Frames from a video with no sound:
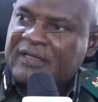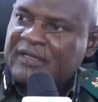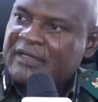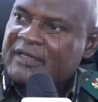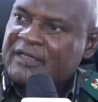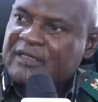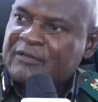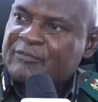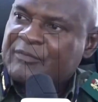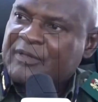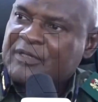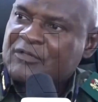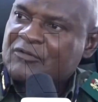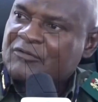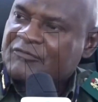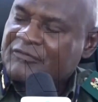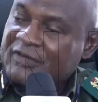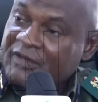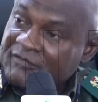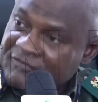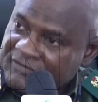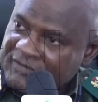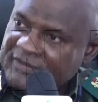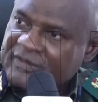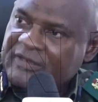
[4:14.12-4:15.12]
any part of
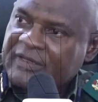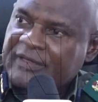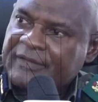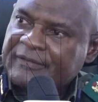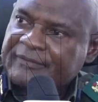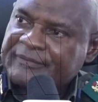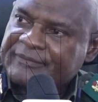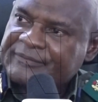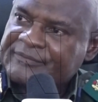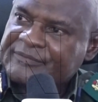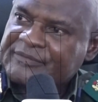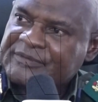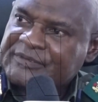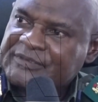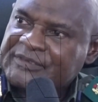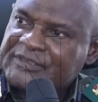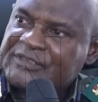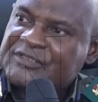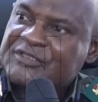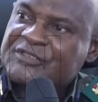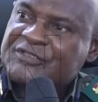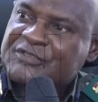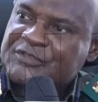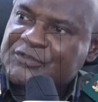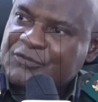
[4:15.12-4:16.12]
Africa.
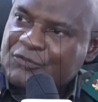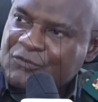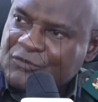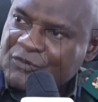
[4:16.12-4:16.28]
It is